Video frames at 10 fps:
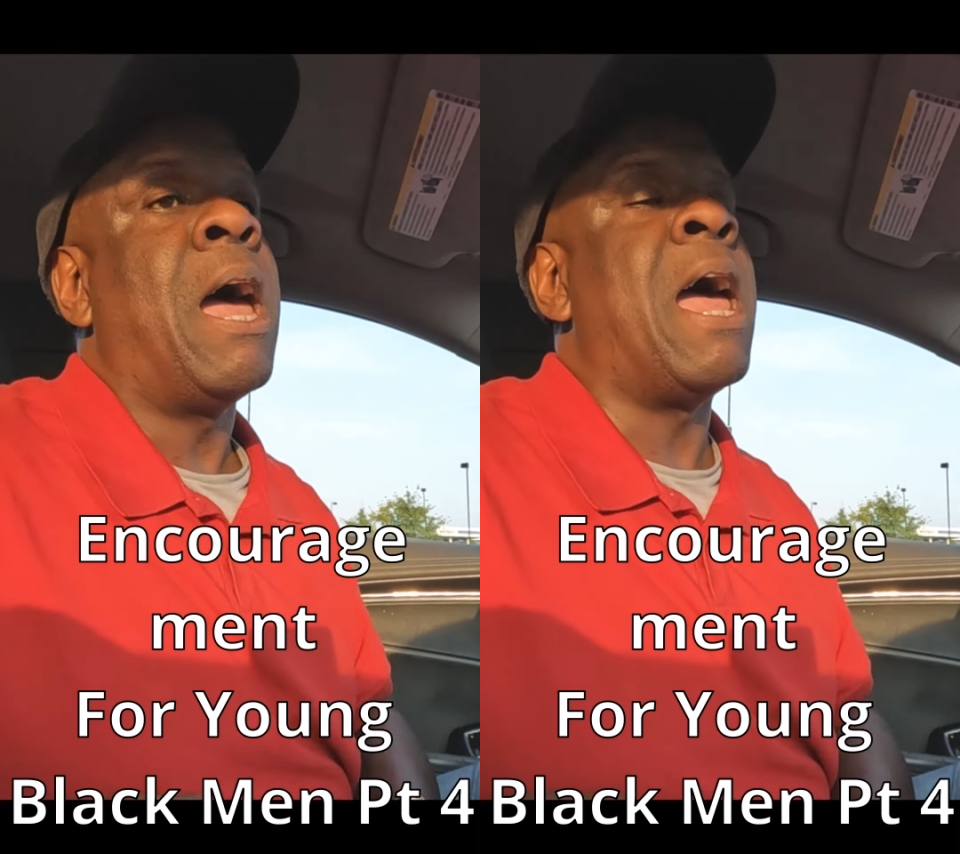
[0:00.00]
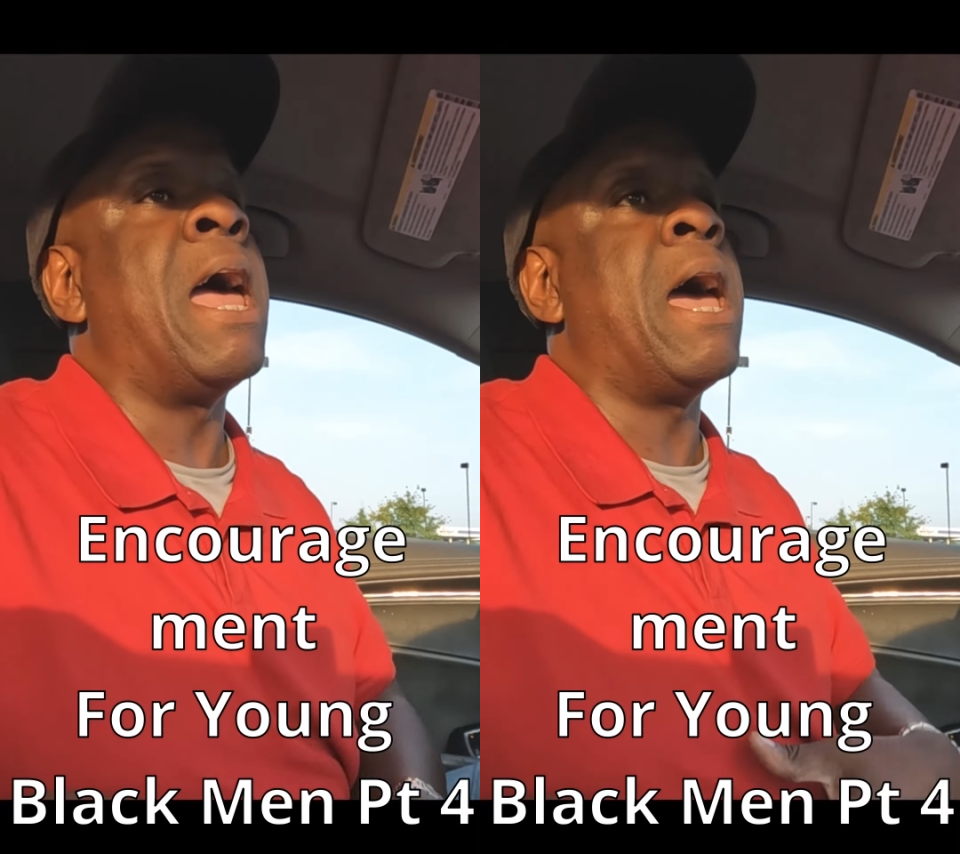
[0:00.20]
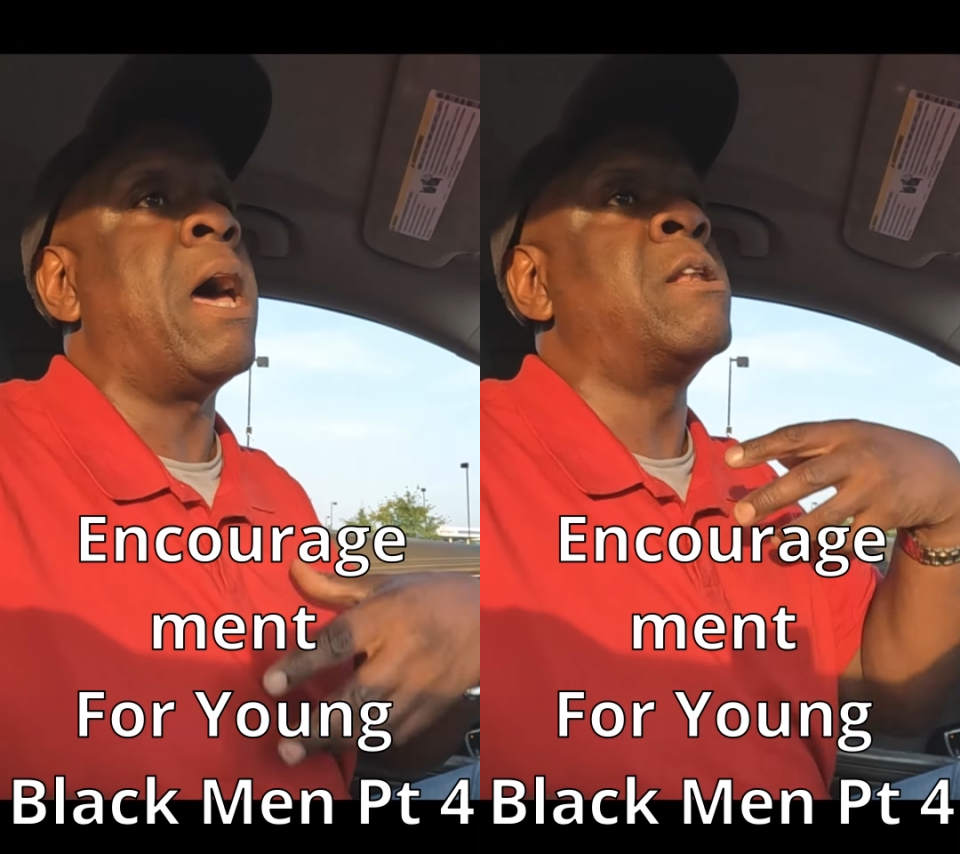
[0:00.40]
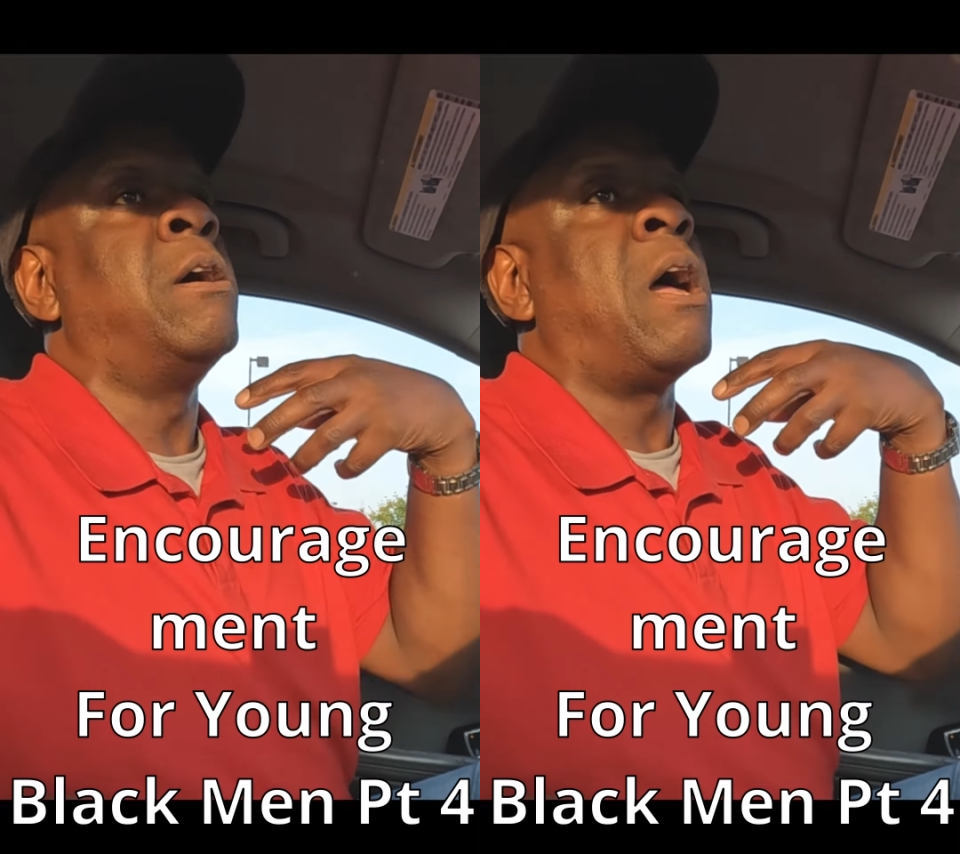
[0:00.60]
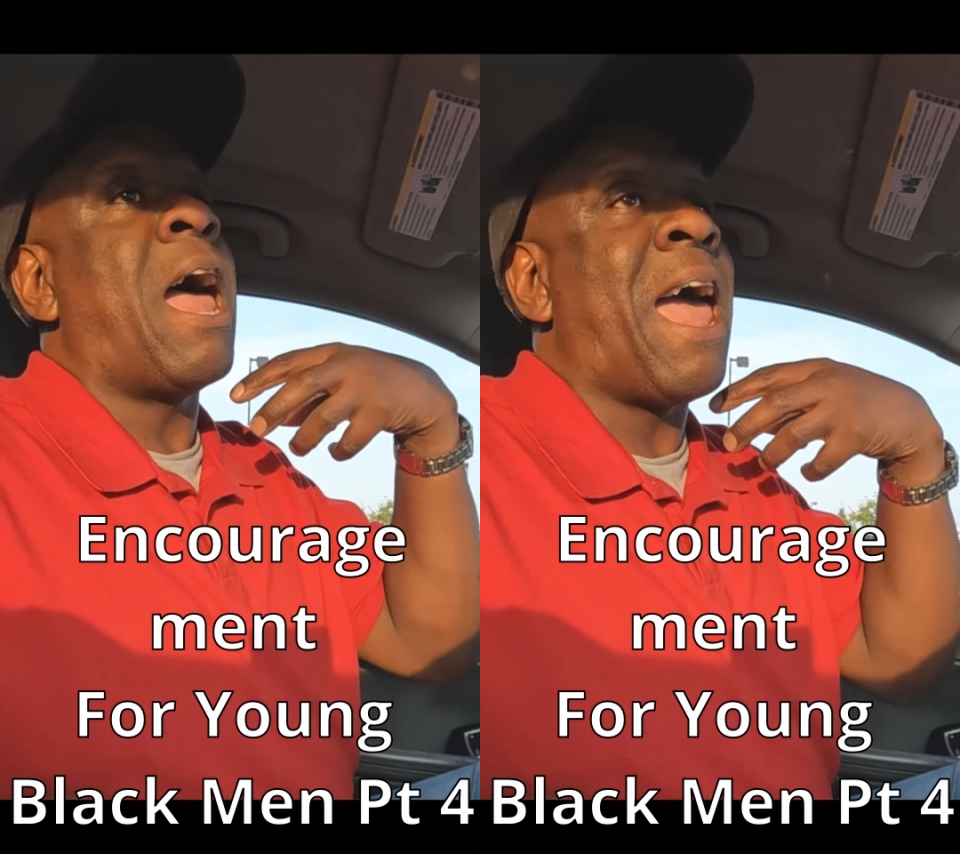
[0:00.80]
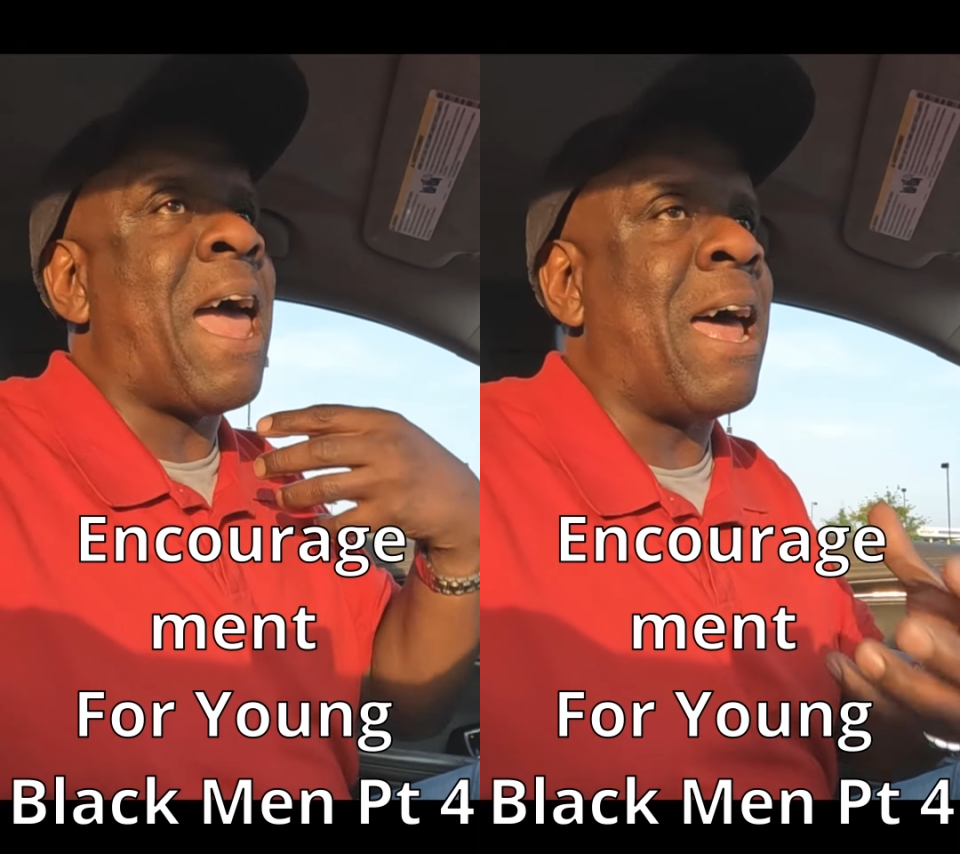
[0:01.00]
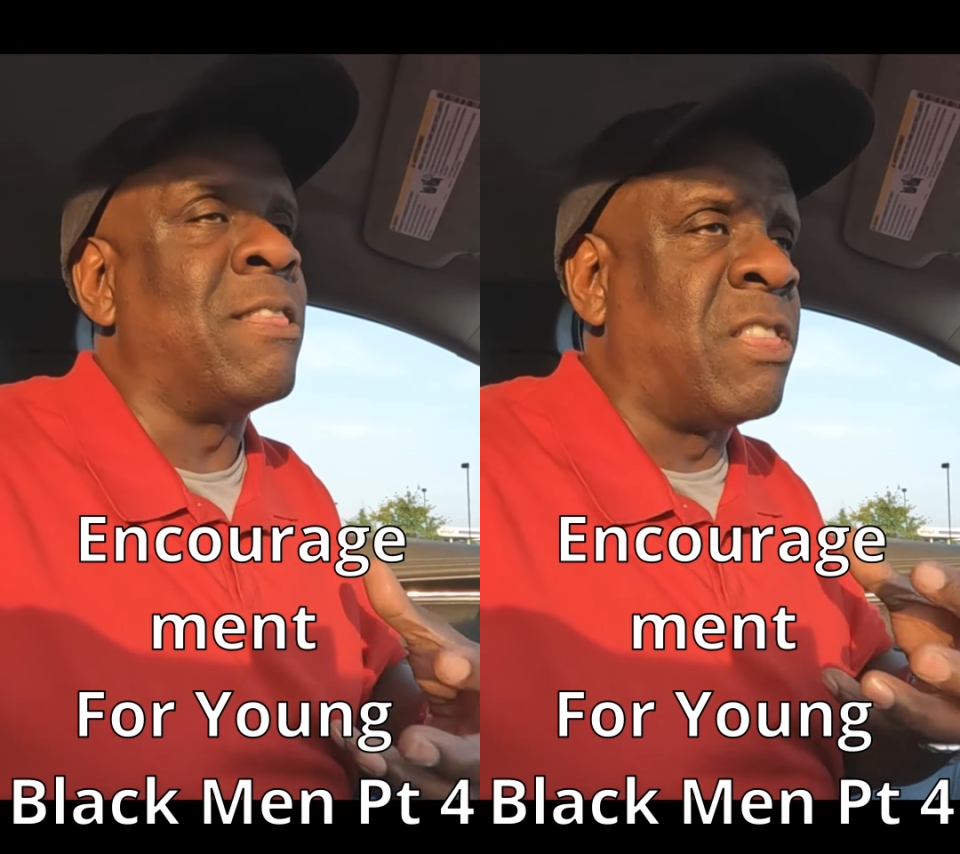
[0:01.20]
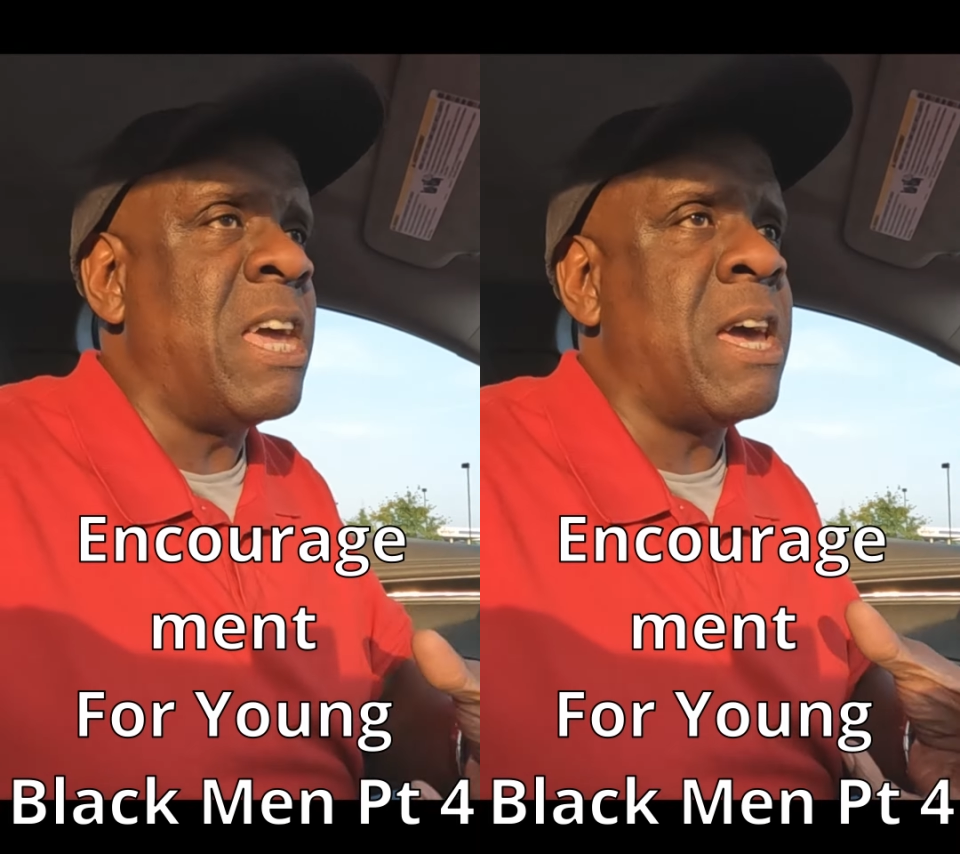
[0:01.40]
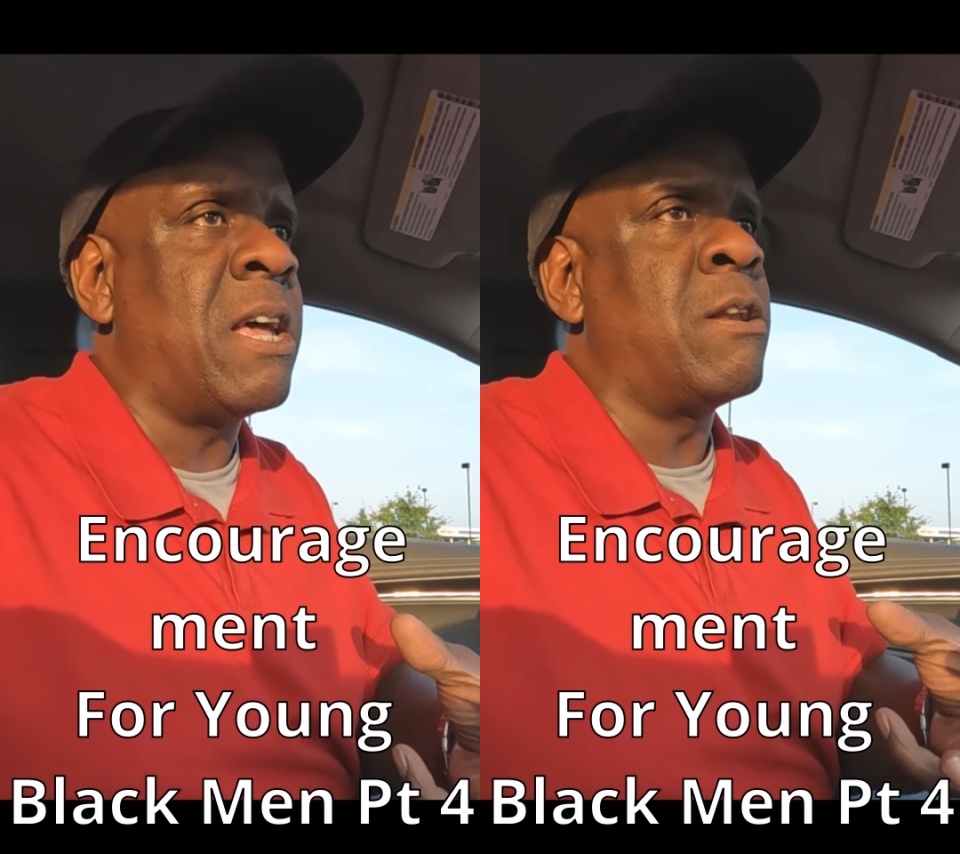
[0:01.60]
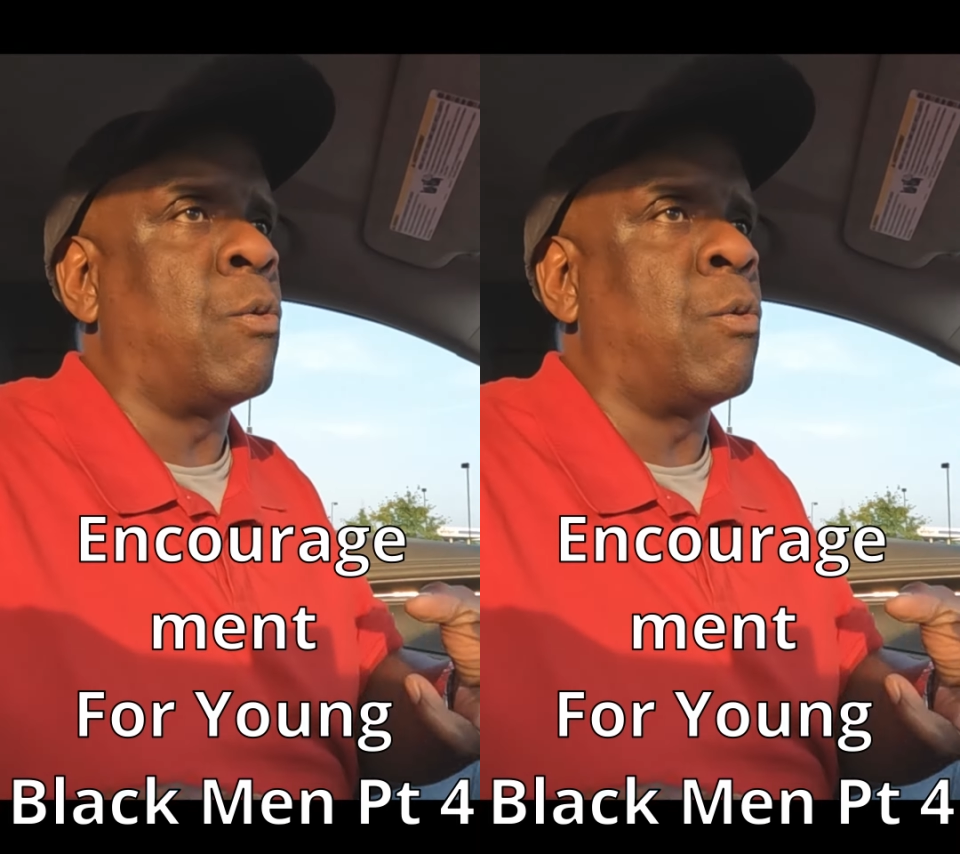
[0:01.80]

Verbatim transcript: And then